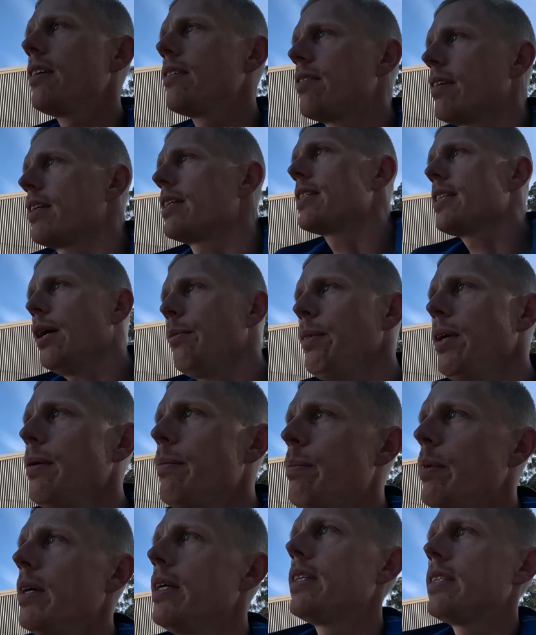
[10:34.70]
for the summer,
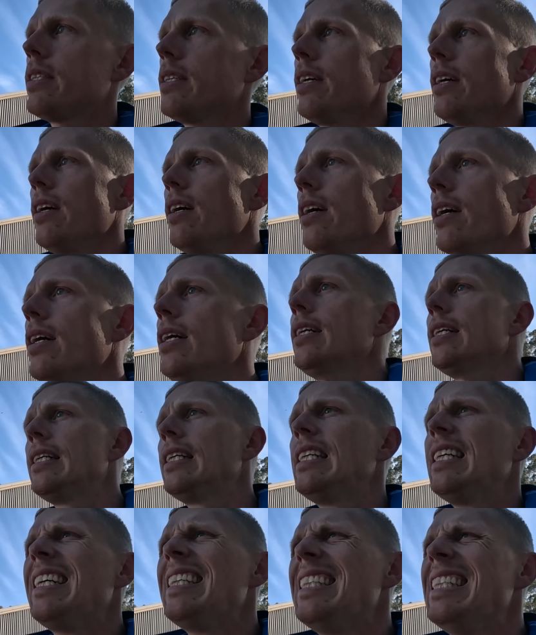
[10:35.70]
but
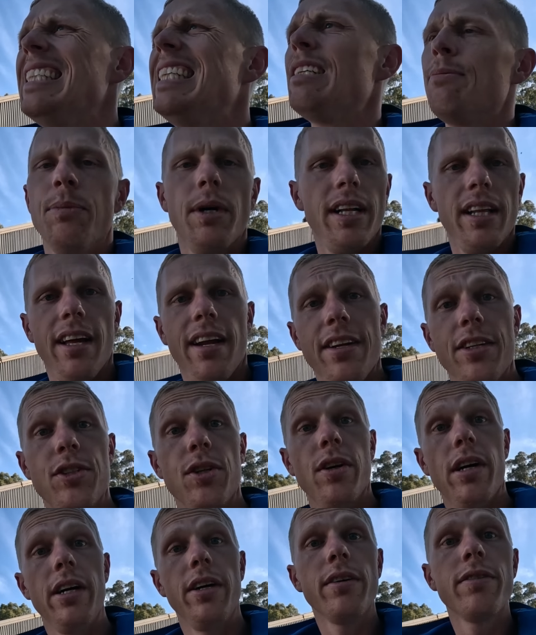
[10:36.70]
might let it
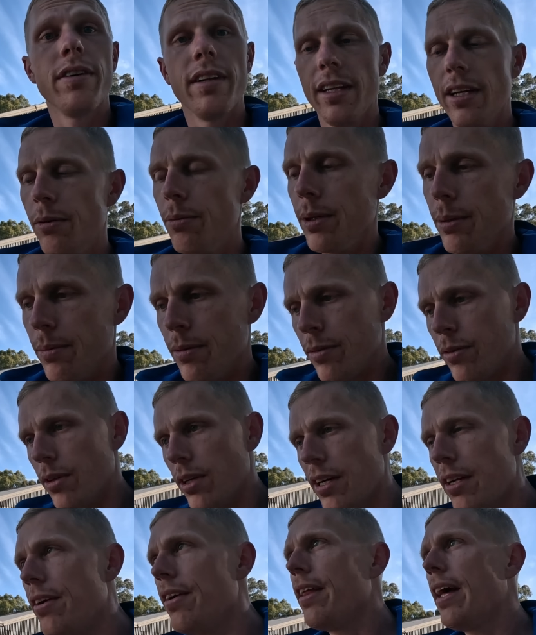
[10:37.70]
dry off a little bit
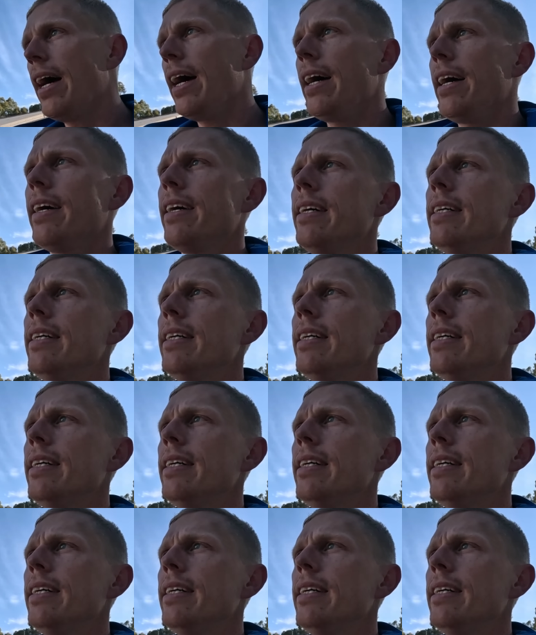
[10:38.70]
before I do that.